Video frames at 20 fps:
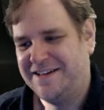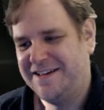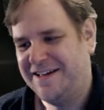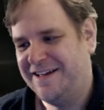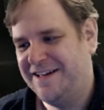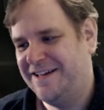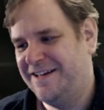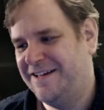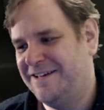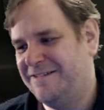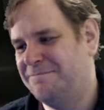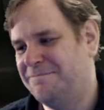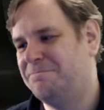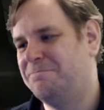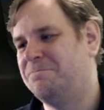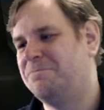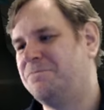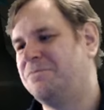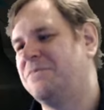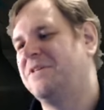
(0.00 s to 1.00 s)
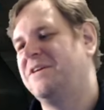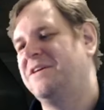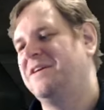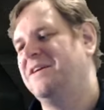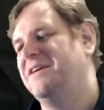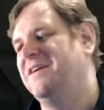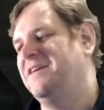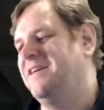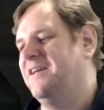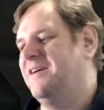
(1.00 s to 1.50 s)
Um,
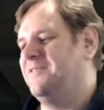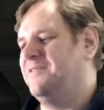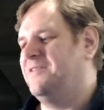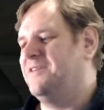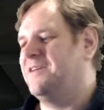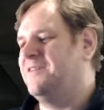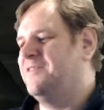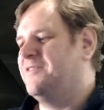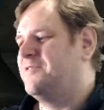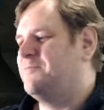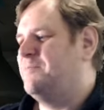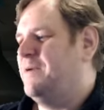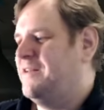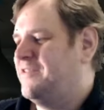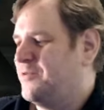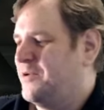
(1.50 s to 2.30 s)
you know, you could spend